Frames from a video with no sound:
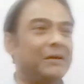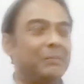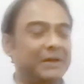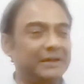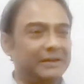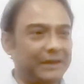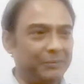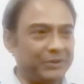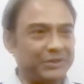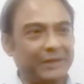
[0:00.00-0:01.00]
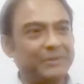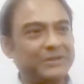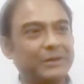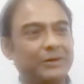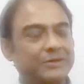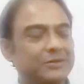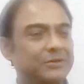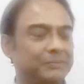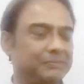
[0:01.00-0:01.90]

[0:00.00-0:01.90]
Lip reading: But then that much time is lost.